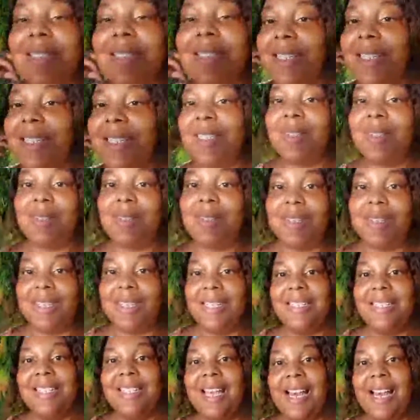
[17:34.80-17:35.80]
of these things
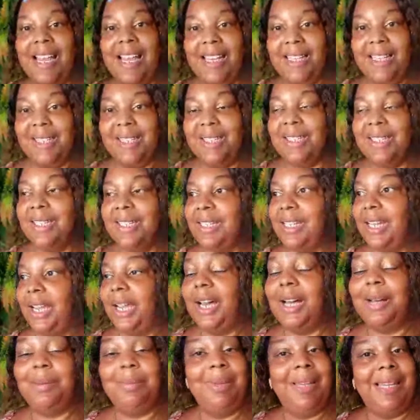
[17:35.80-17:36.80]
with these guys,
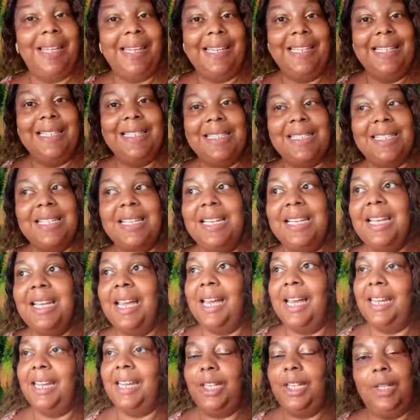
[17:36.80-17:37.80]
they come late
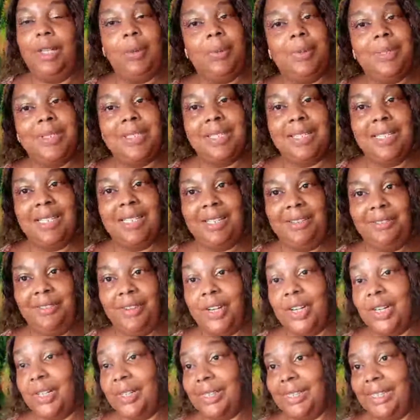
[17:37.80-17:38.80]
and then they want to leave
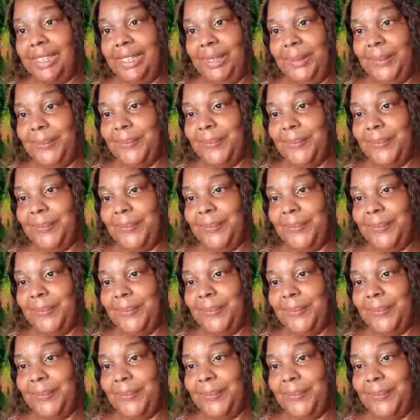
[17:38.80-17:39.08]
early.